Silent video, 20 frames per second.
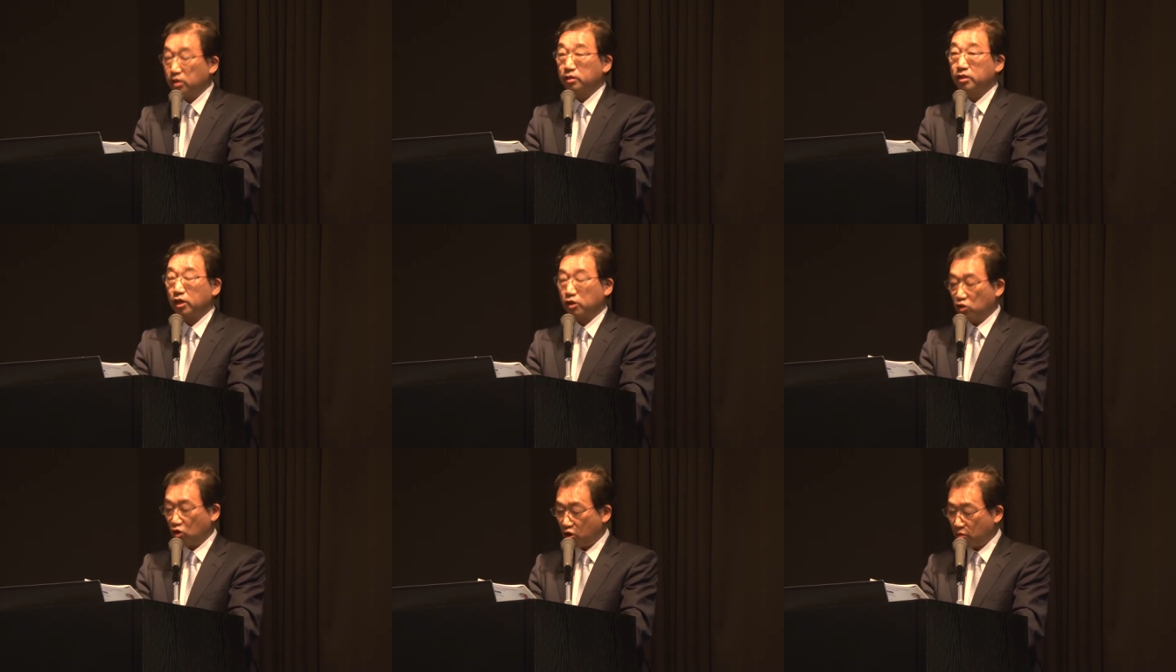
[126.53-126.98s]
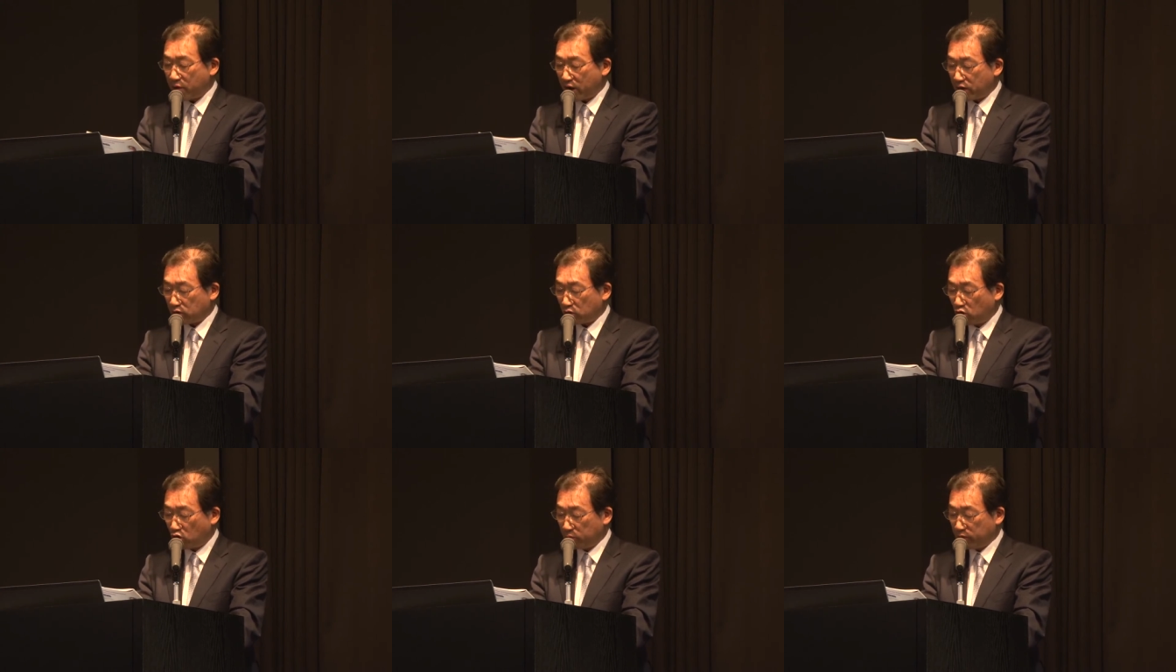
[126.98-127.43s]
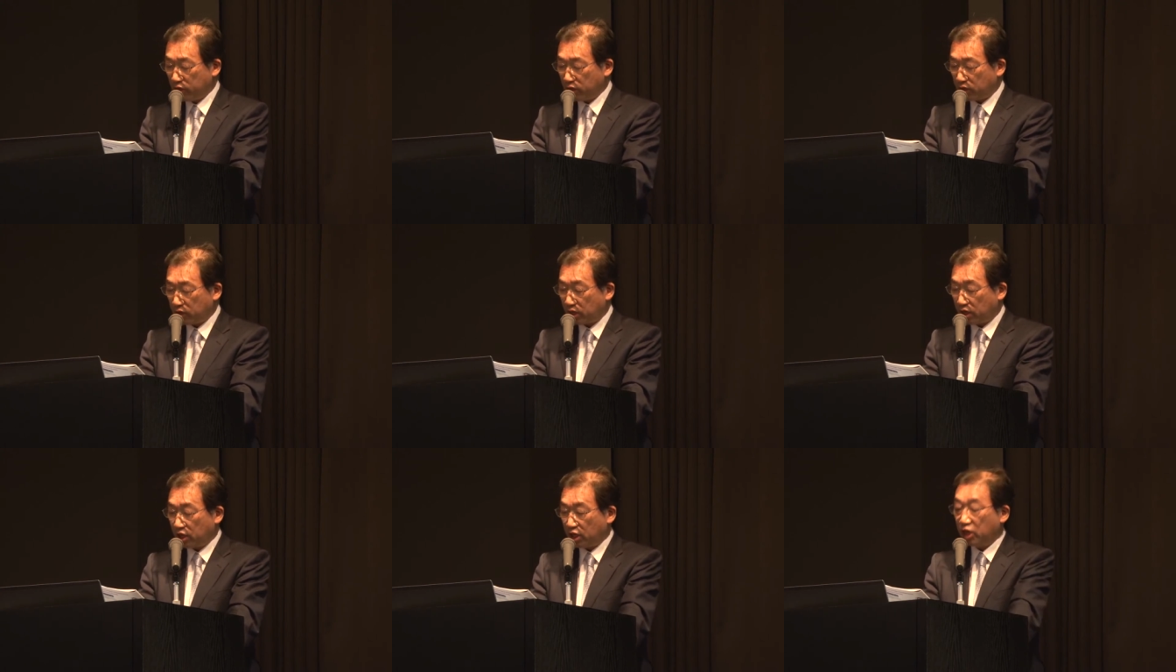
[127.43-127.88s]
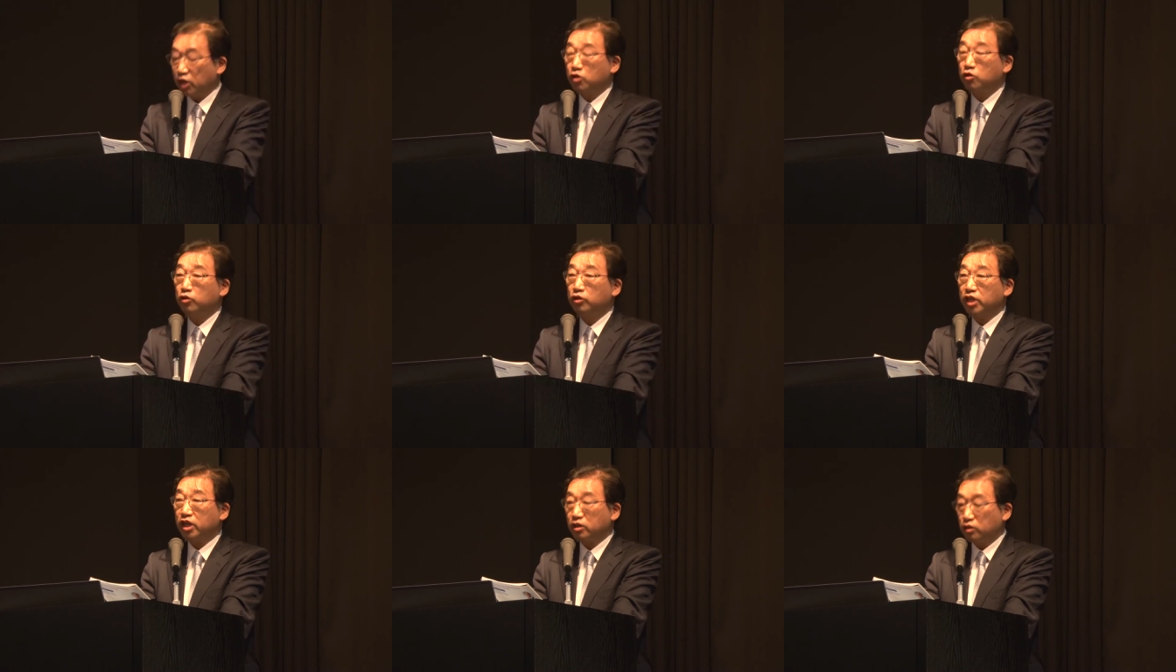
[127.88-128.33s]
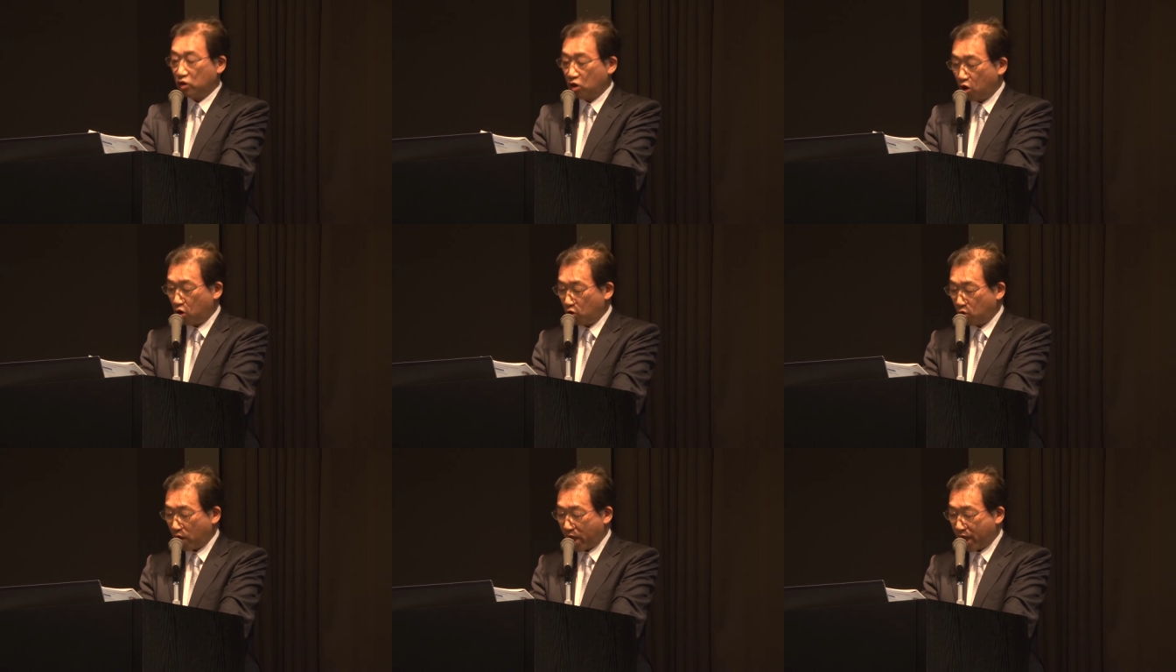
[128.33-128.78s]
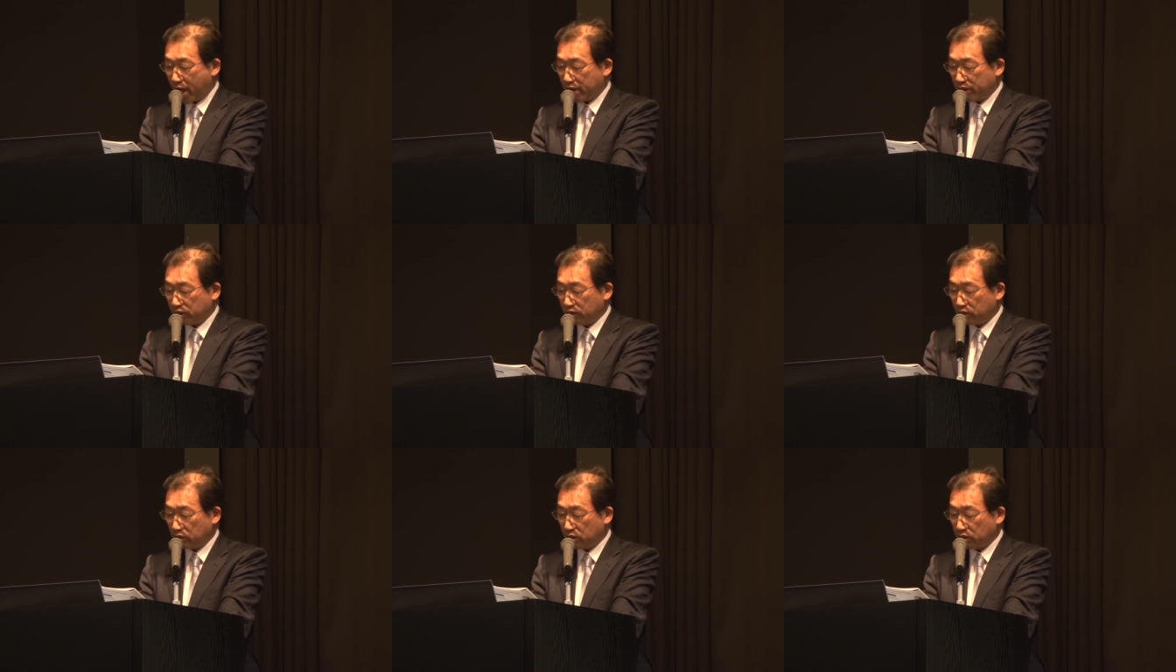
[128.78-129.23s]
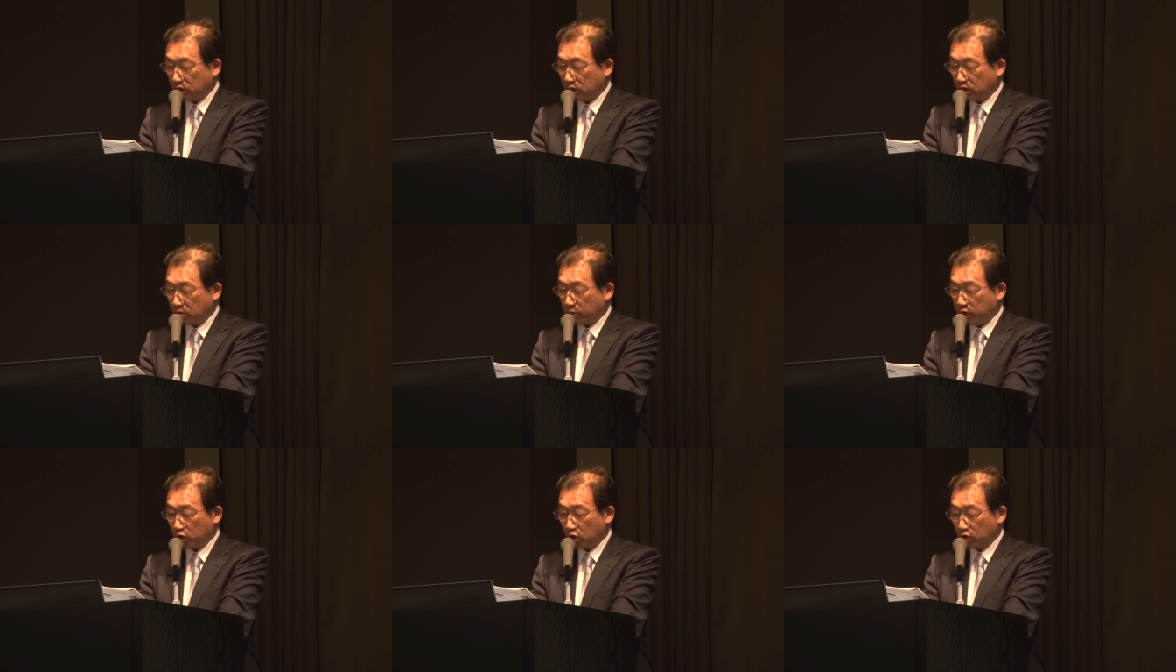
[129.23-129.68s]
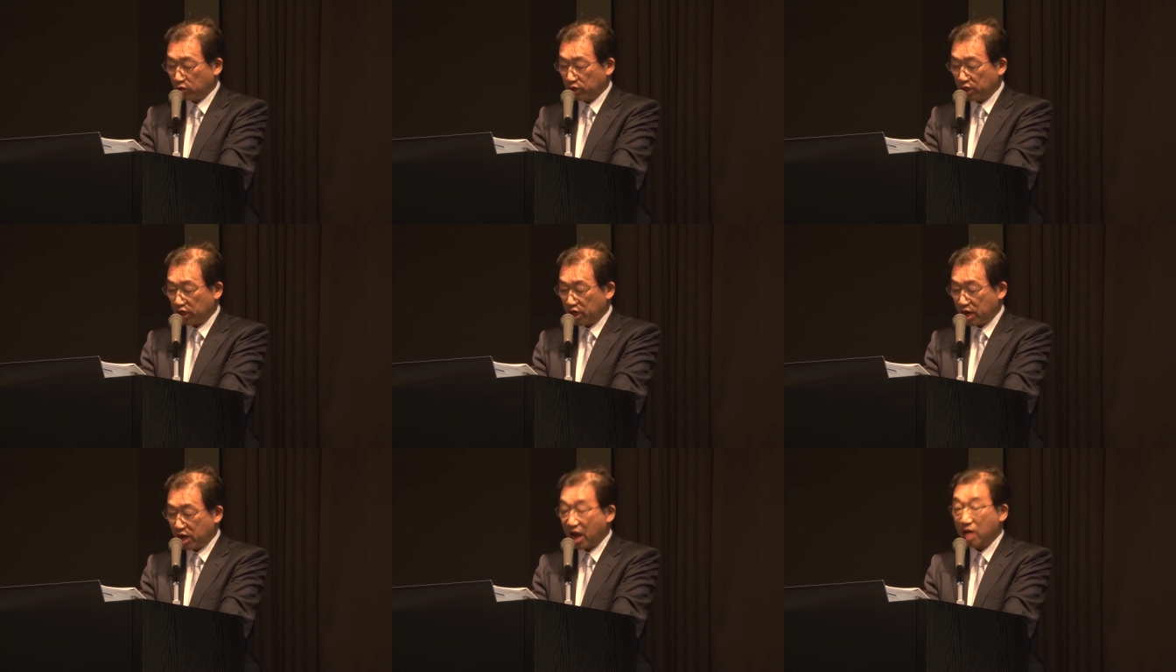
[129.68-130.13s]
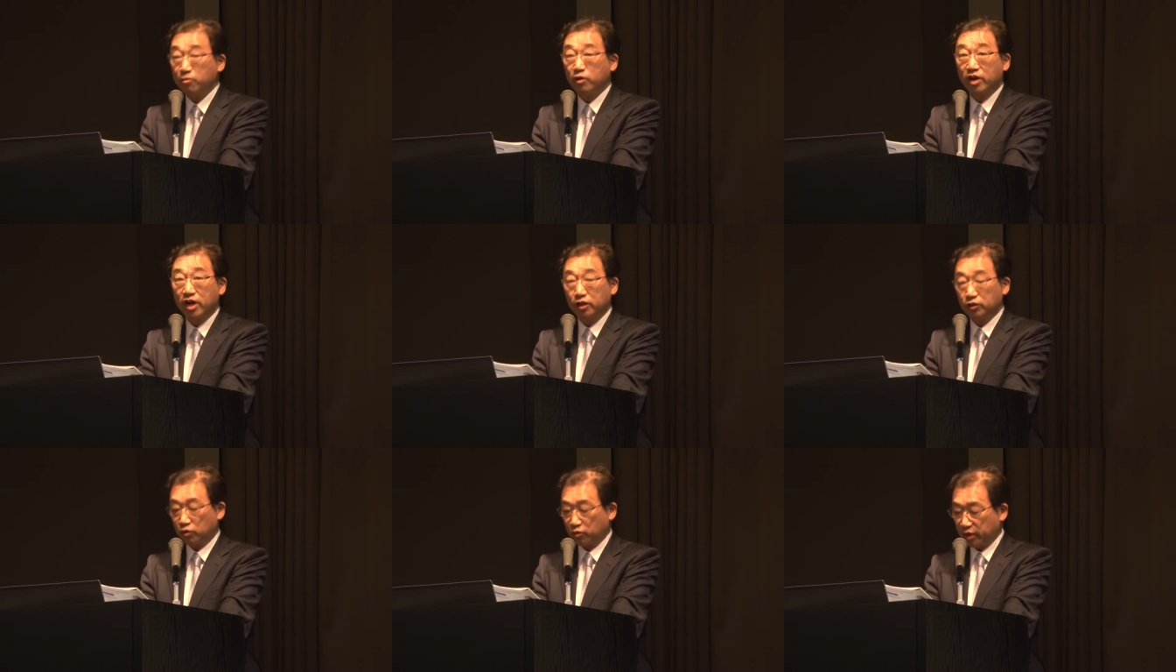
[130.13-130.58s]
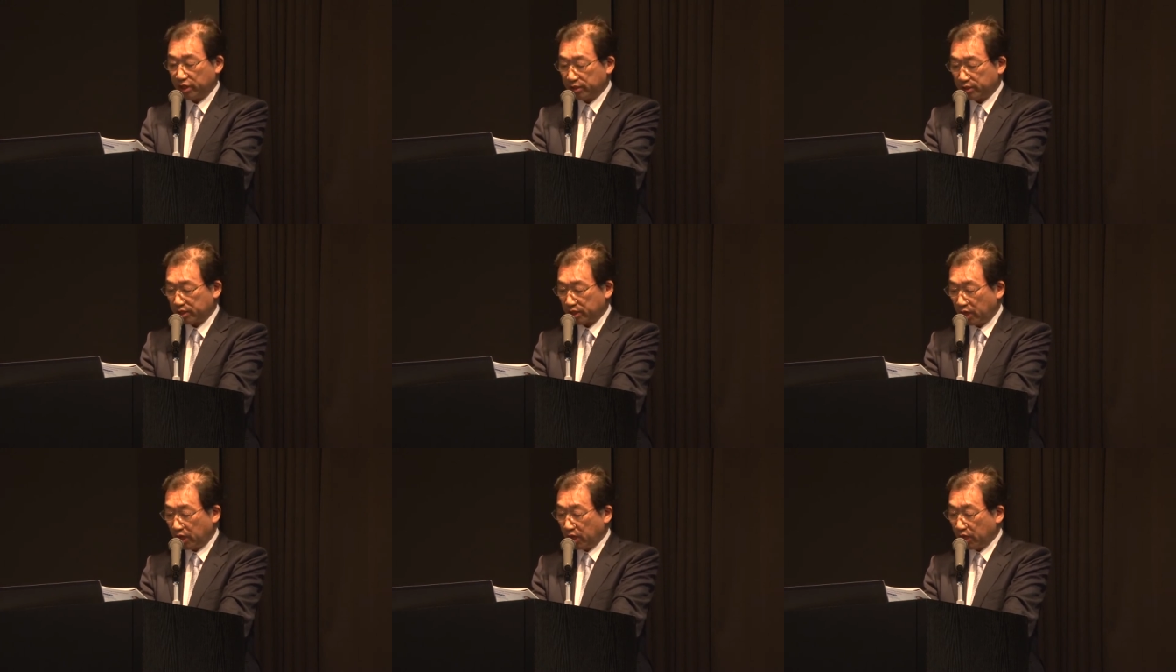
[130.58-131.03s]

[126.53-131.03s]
The global community, including low and middle income countries,